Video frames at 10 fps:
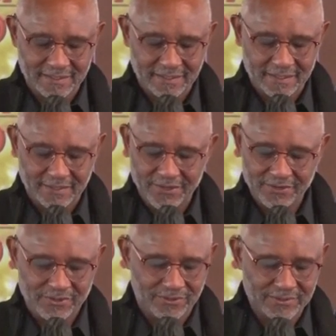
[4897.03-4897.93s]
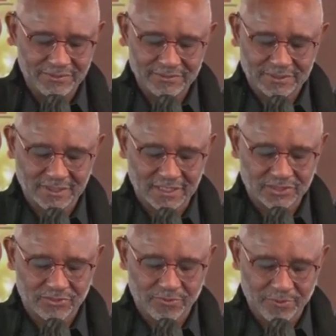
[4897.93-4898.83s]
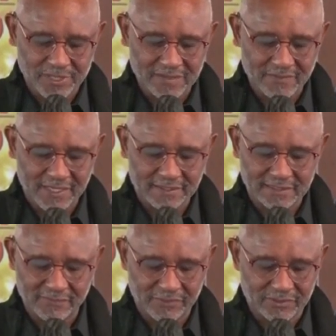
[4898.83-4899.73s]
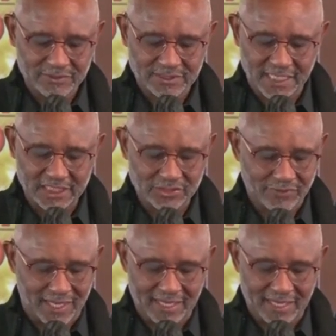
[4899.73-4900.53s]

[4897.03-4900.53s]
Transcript: They're going through such grieving and difficult stage of life.